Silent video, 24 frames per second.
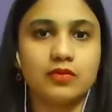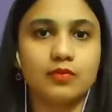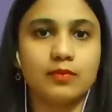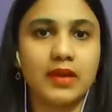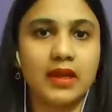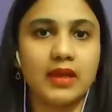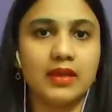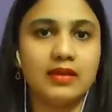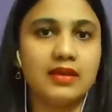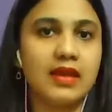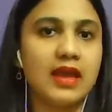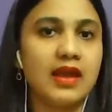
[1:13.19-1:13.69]

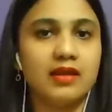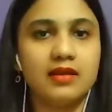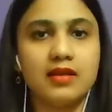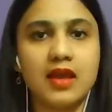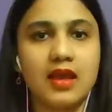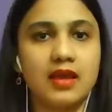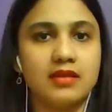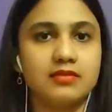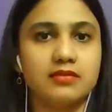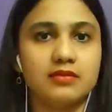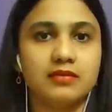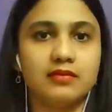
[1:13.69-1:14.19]
My dad
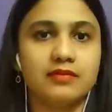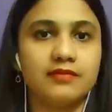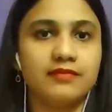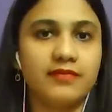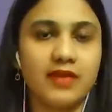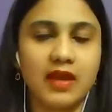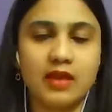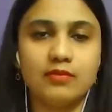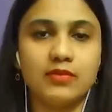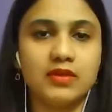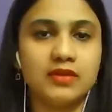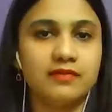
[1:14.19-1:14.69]
has a
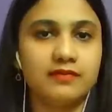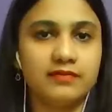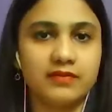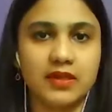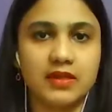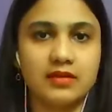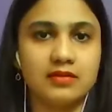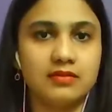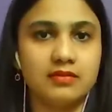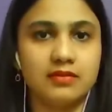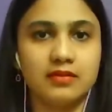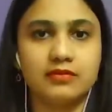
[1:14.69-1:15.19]
family
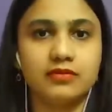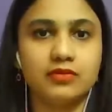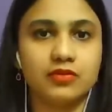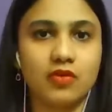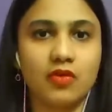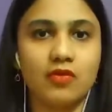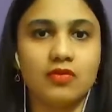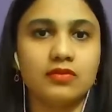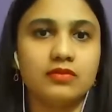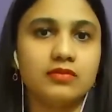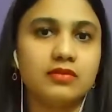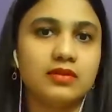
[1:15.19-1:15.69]
friend
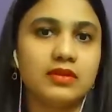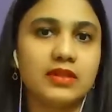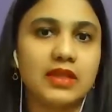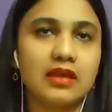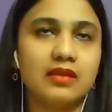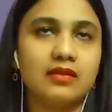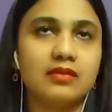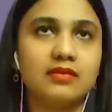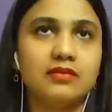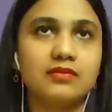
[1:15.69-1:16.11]
astrologer that